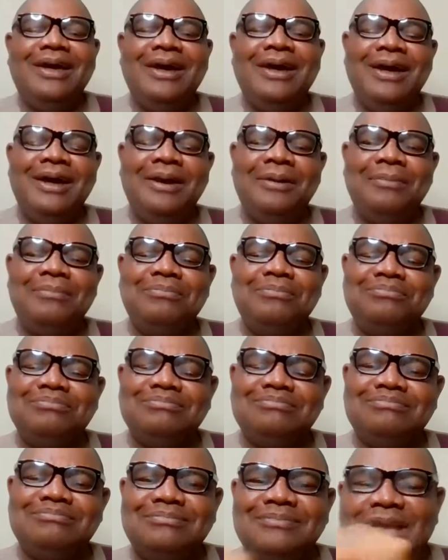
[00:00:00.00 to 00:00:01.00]

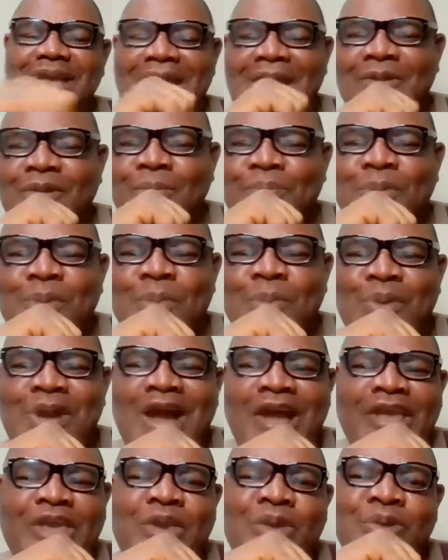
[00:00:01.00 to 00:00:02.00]
I know people
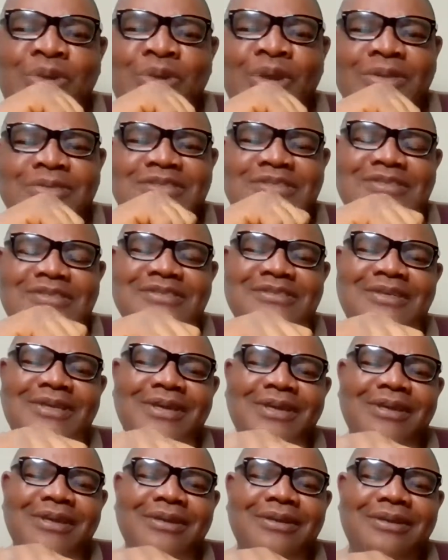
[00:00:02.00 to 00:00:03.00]
are curious.
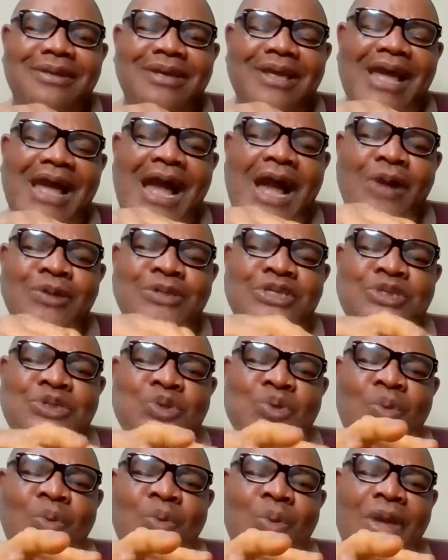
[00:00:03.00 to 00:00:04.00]
How
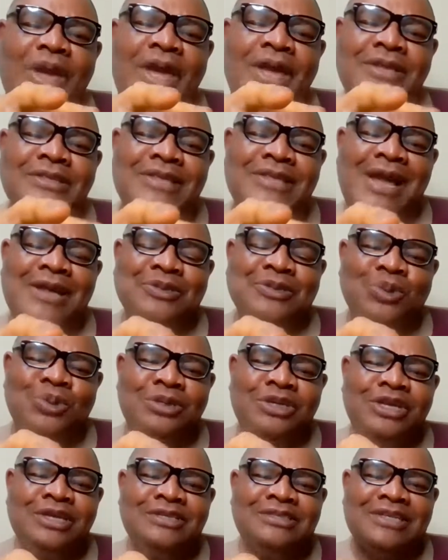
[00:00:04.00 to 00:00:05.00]
did you enter
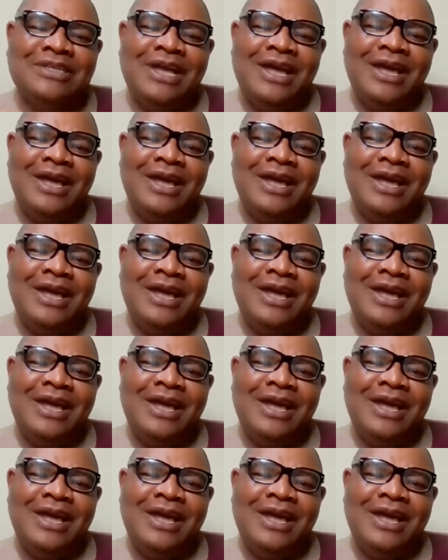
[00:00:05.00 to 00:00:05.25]
into this